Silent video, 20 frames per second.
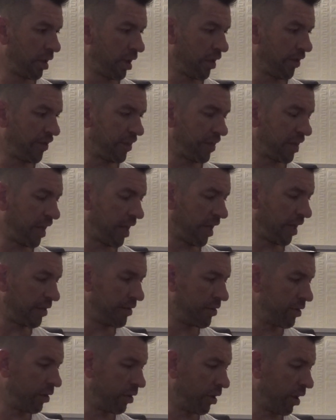I forget,
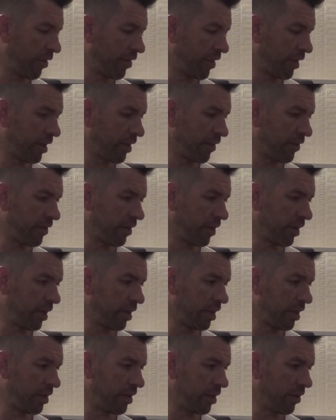I don't know, I think I've
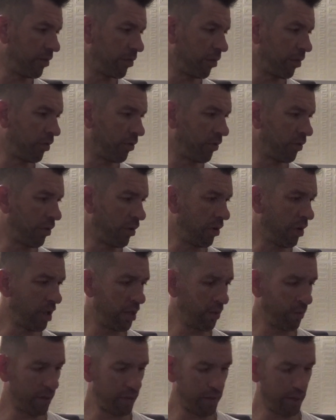deleted this one. So
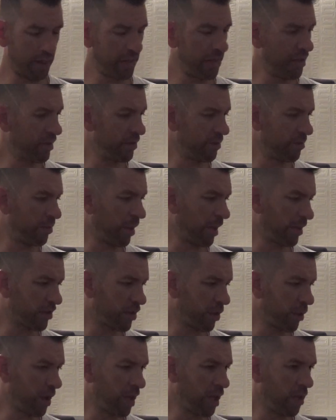anyway, back
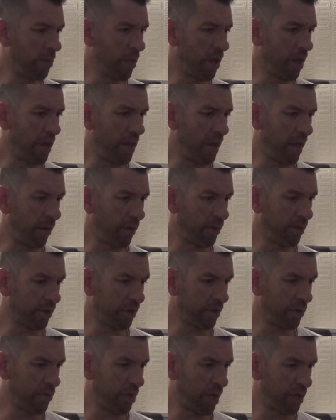to eBay now. I think
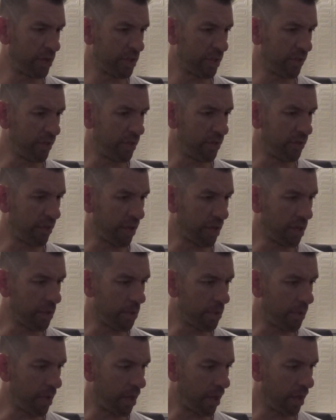the rest of it's
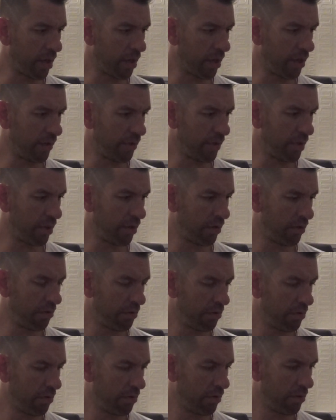eBay, is it?
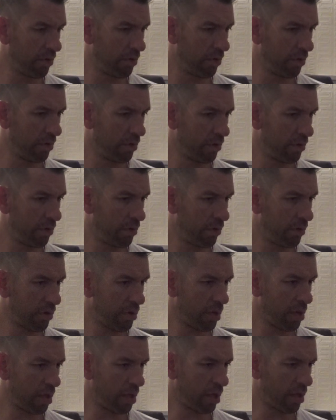
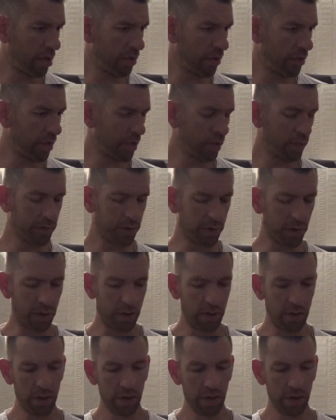Yeah, I think so.